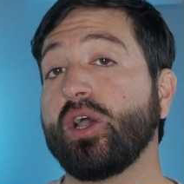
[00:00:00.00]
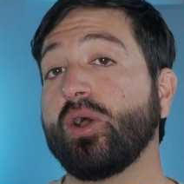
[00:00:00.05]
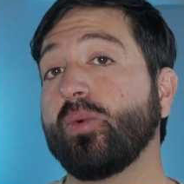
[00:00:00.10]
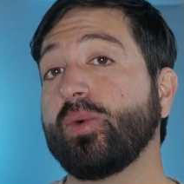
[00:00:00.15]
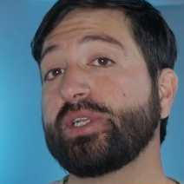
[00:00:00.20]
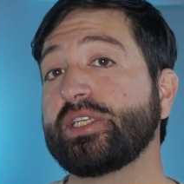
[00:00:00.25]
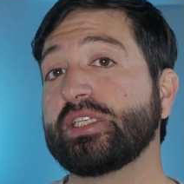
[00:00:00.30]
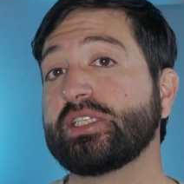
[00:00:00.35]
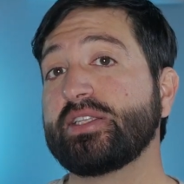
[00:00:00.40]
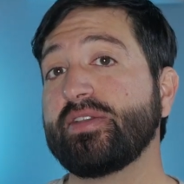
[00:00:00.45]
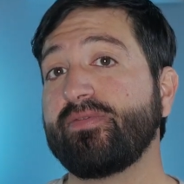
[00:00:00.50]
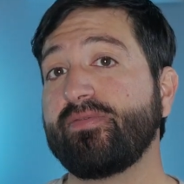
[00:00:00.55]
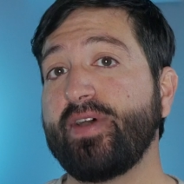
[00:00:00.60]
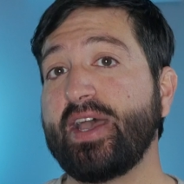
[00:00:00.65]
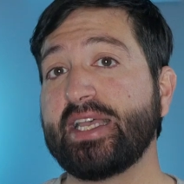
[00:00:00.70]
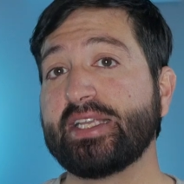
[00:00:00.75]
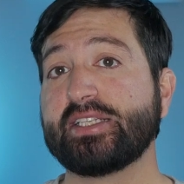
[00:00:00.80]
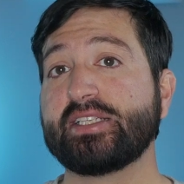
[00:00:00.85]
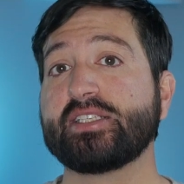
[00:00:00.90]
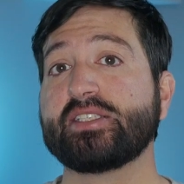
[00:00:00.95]
which is the
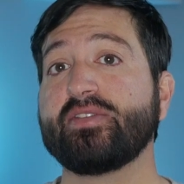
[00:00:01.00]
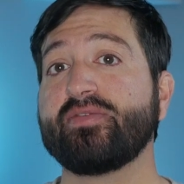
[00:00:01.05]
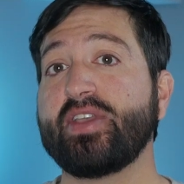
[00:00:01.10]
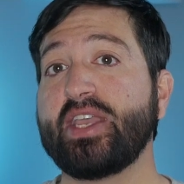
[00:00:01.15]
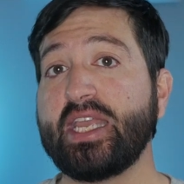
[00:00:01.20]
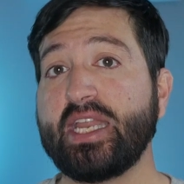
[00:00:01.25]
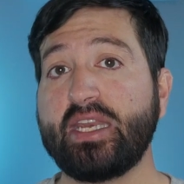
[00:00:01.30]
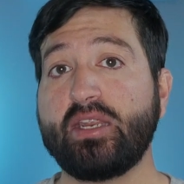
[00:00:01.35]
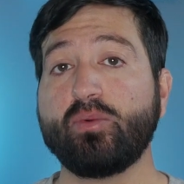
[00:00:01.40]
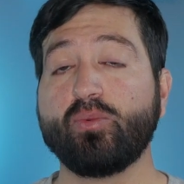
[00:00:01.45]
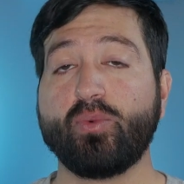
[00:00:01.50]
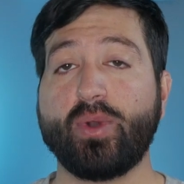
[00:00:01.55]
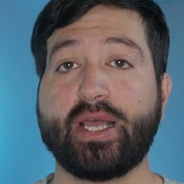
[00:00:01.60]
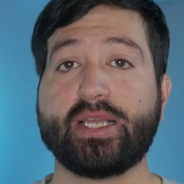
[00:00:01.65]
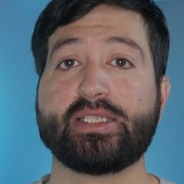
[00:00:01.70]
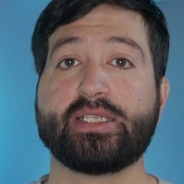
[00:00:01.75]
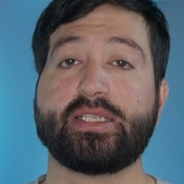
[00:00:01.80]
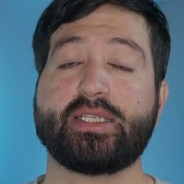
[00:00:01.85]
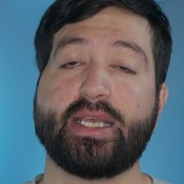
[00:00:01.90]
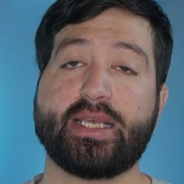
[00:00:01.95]
fastest of any
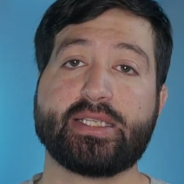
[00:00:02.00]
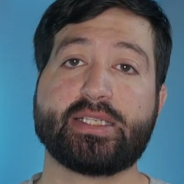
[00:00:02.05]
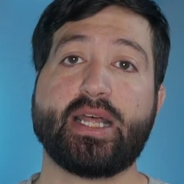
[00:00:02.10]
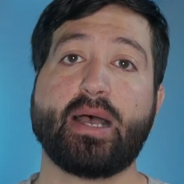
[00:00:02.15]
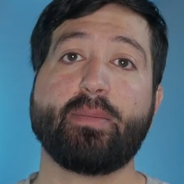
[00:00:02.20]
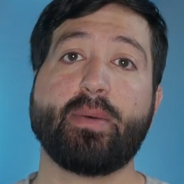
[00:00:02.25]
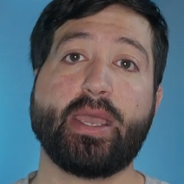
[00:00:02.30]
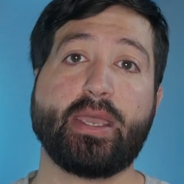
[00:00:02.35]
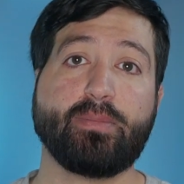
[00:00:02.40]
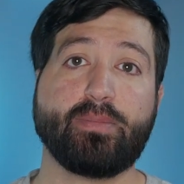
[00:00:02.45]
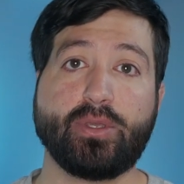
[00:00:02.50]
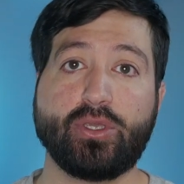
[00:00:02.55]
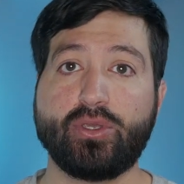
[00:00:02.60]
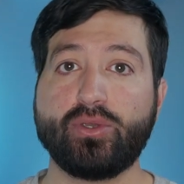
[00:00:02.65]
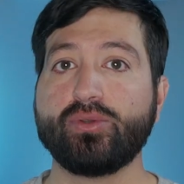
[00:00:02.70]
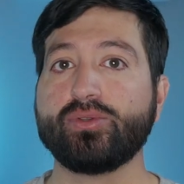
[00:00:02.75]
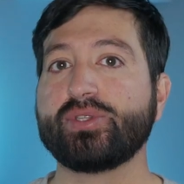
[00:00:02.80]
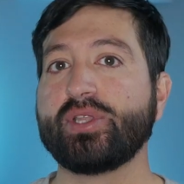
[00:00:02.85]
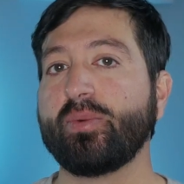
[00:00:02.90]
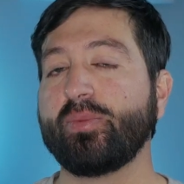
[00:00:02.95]
Ryzen desktop
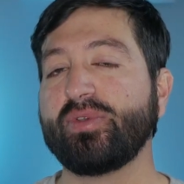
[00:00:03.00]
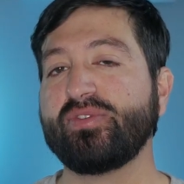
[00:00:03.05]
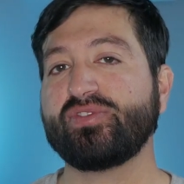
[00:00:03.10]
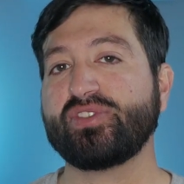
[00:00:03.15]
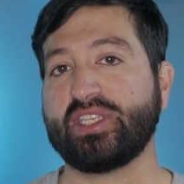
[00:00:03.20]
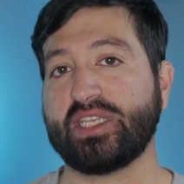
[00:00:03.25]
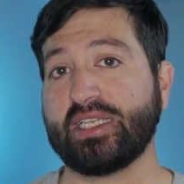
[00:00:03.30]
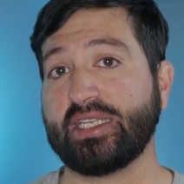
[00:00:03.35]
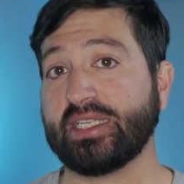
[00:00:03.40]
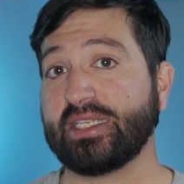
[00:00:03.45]
APUs that we've seen